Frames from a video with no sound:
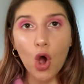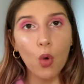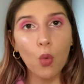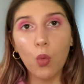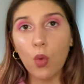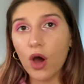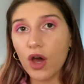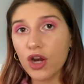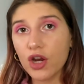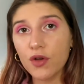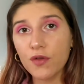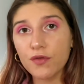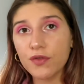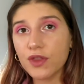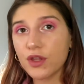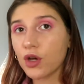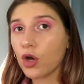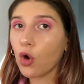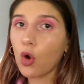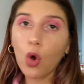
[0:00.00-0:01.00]
one of
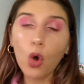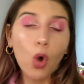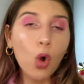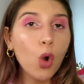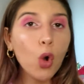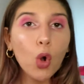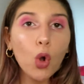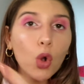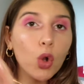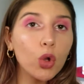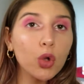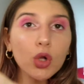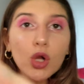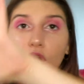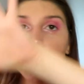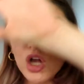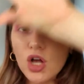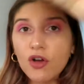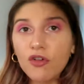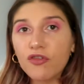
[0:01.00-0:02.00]
the all
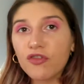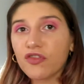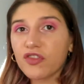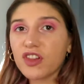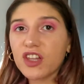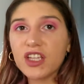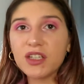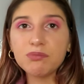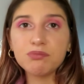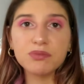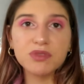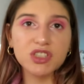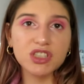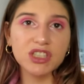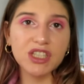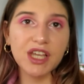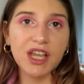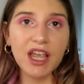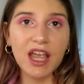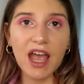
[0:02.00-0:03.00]

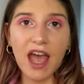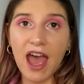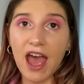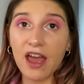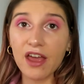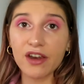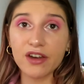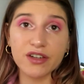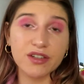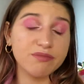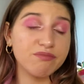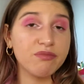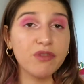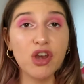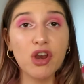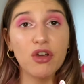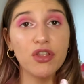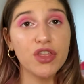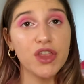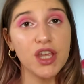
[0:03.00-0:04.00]
flimsy and
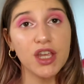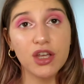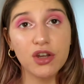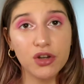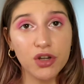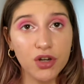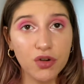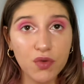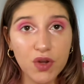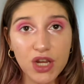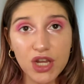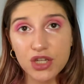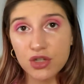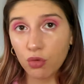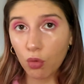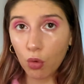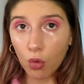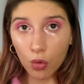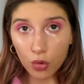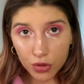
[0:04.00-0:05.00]
nothing concrete
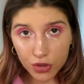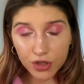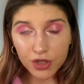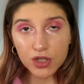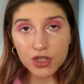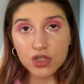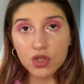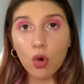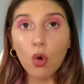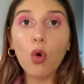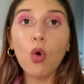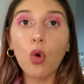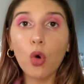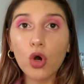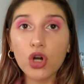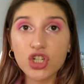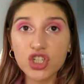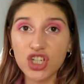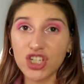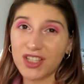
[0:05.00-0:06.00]
authors,
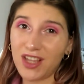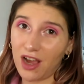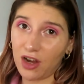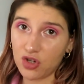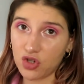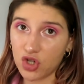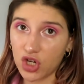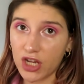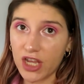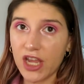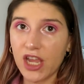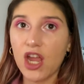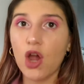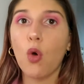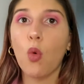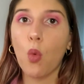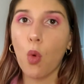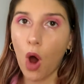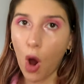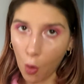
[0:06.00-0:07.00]
or she's actually
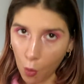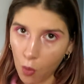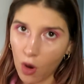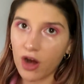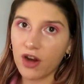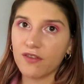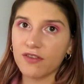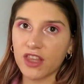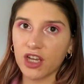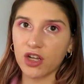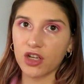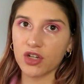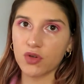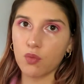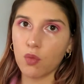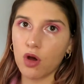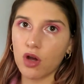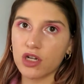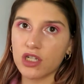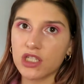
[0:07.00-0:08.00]
one of the good
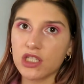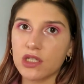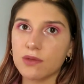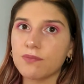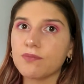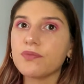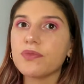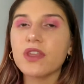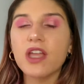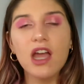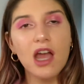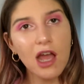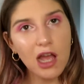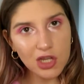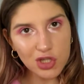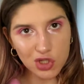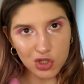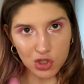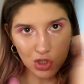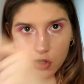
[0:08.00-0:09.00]
ones.
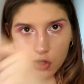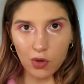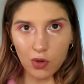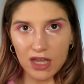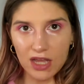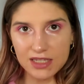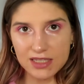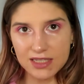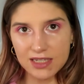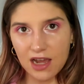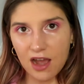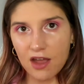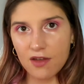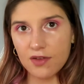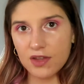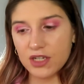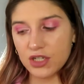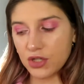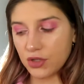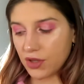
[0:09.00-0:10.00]
So let's dive
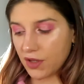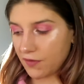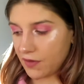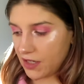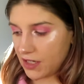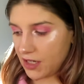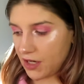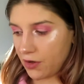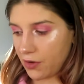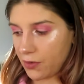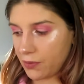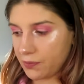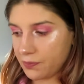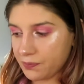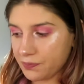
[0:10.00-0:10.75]
into the video.